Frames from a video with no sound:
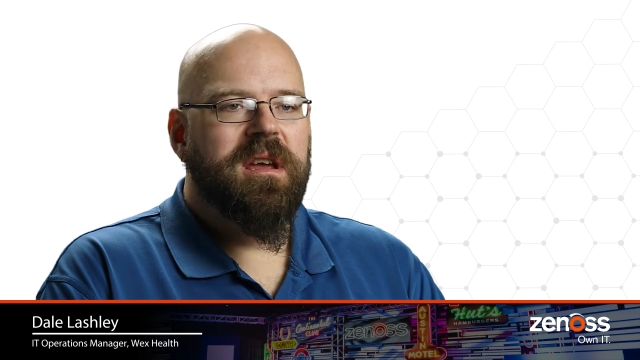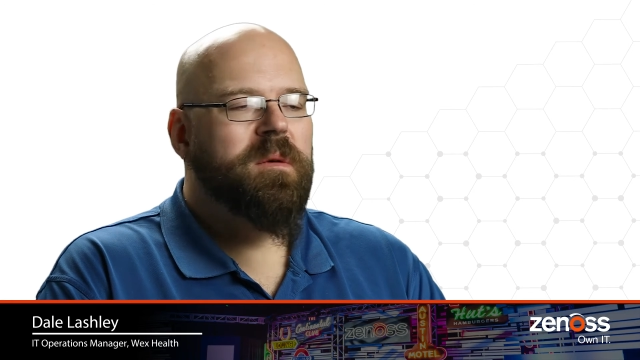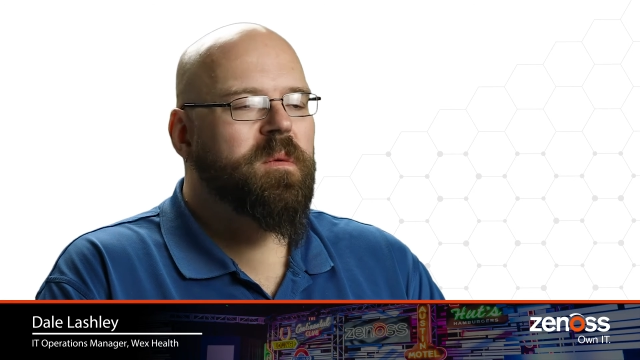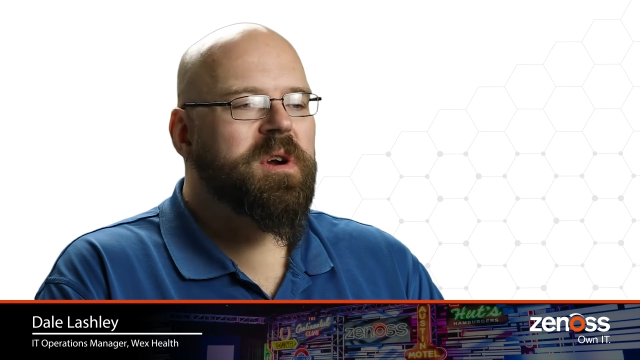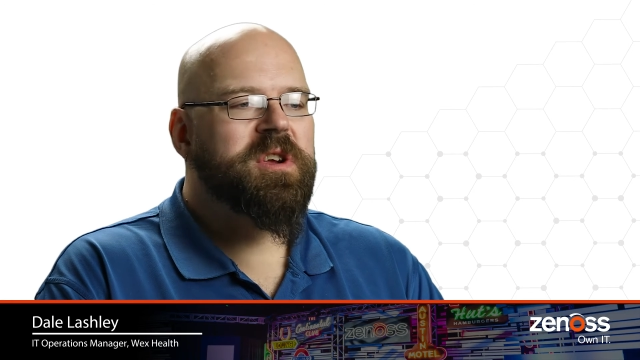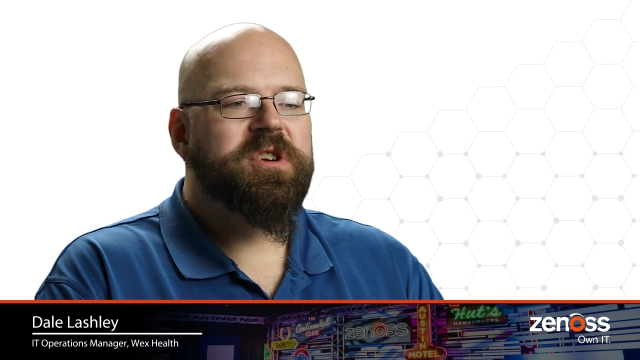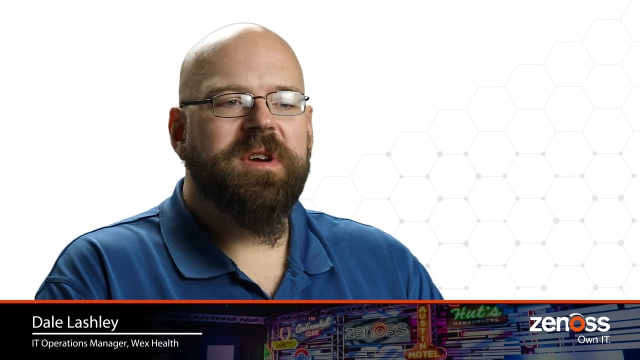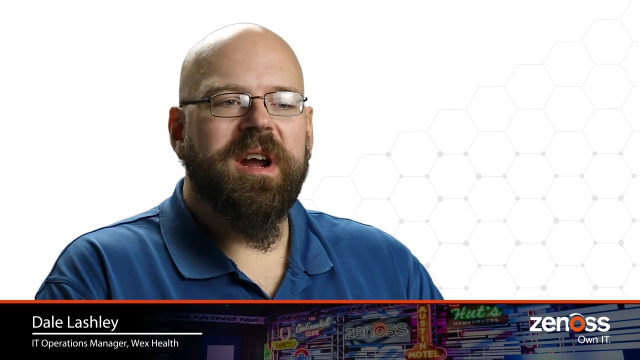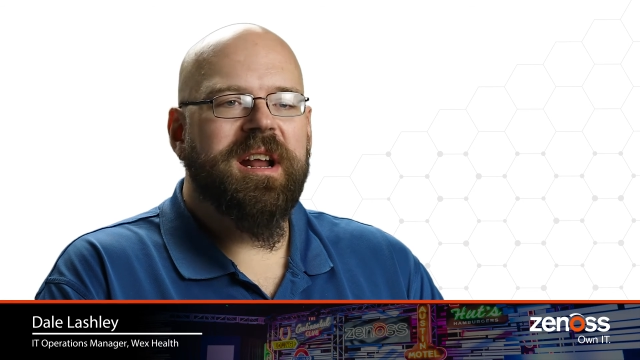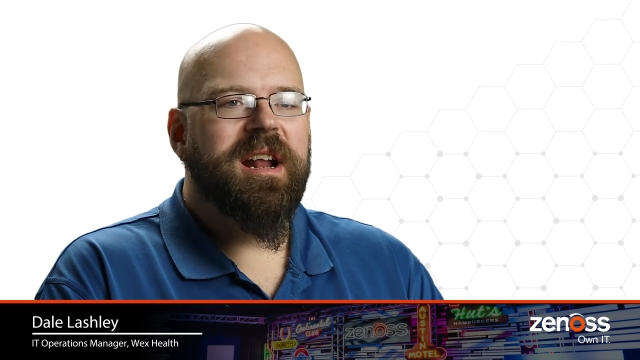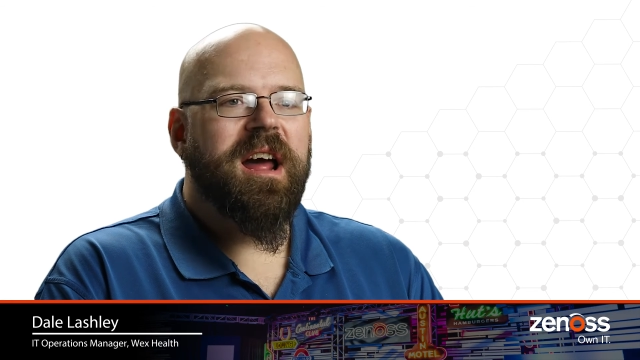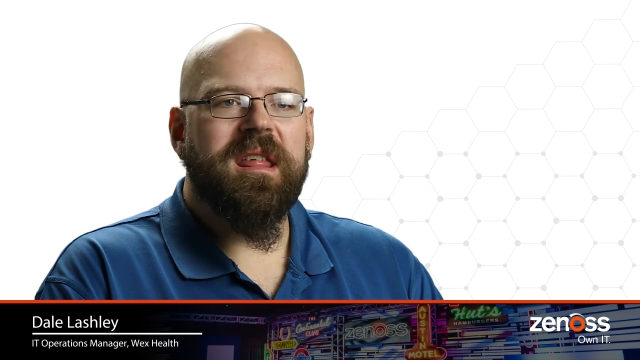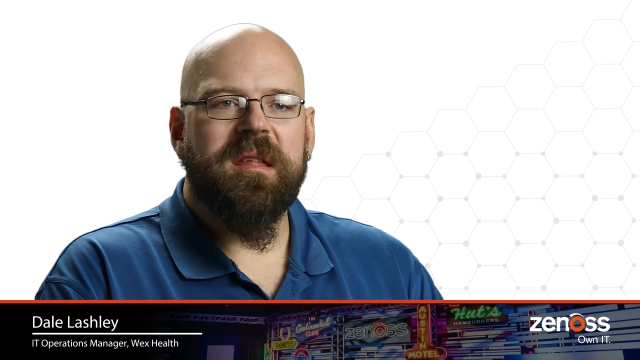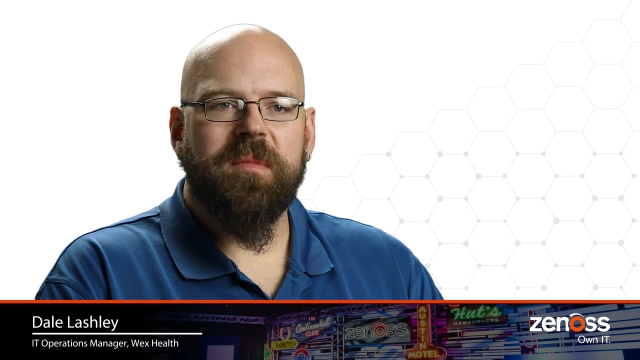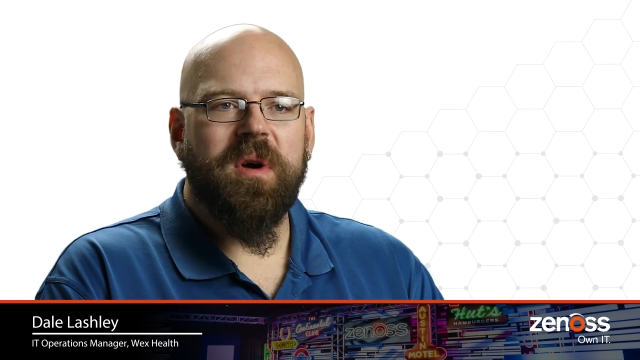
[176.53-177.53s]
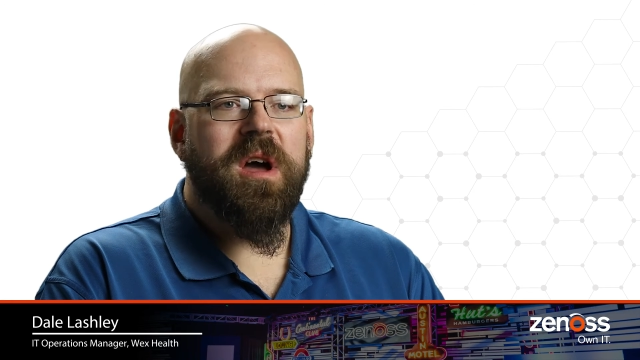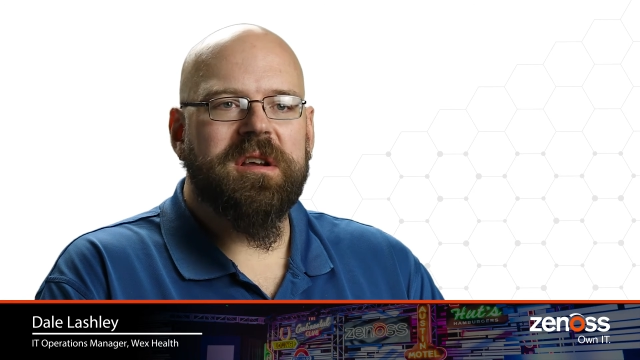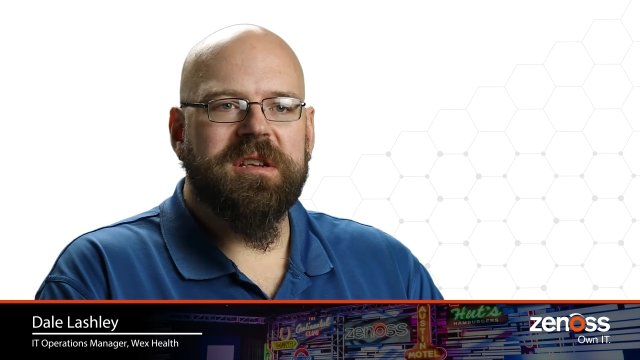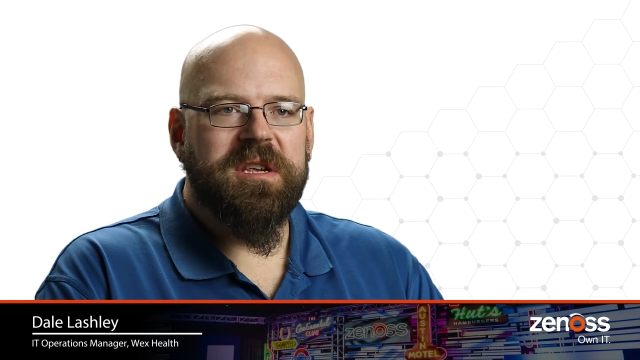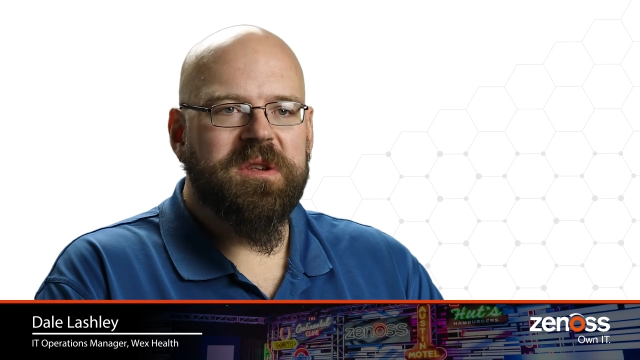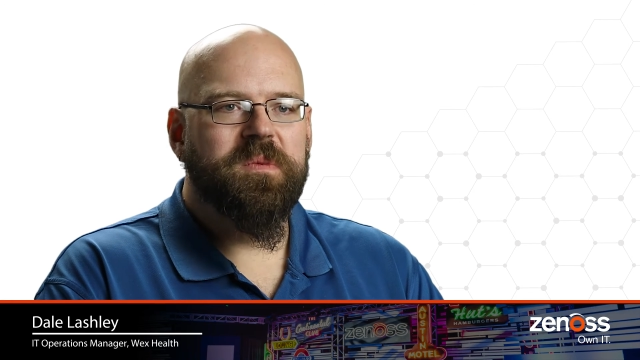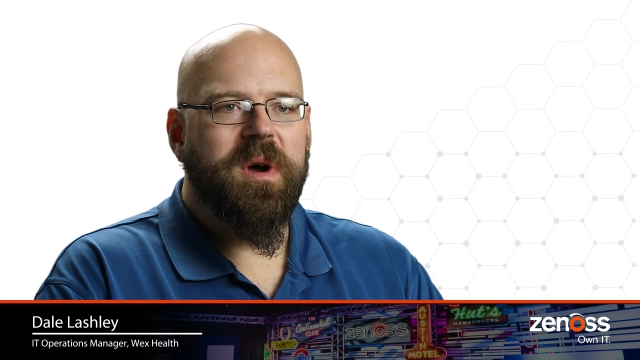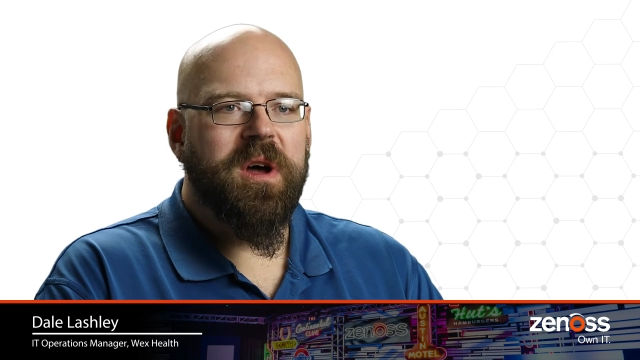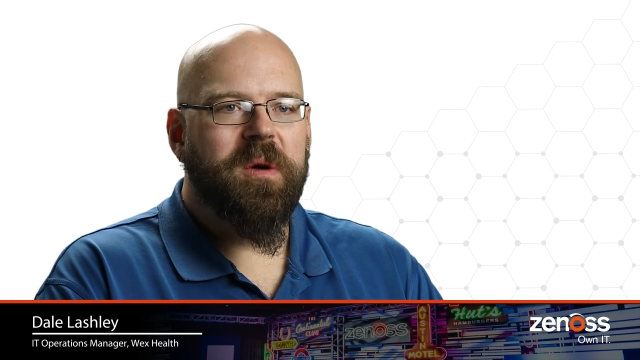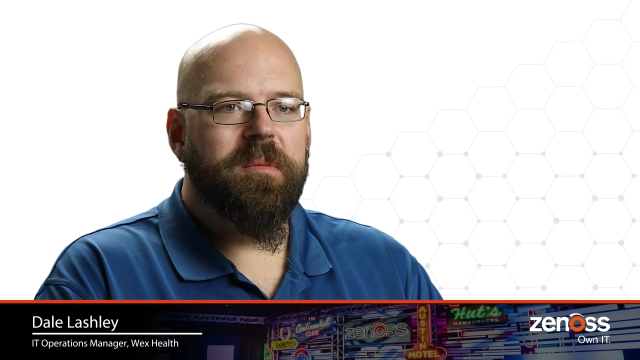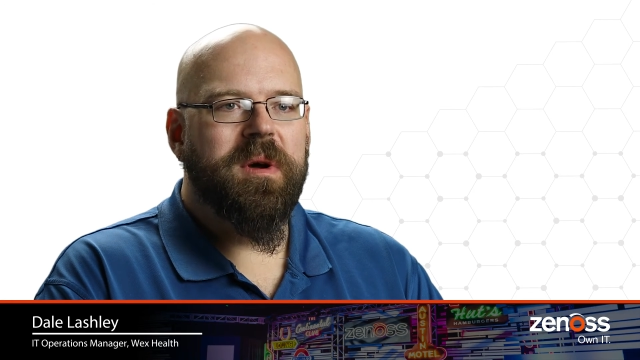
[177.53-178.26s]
It works great out of the box as well,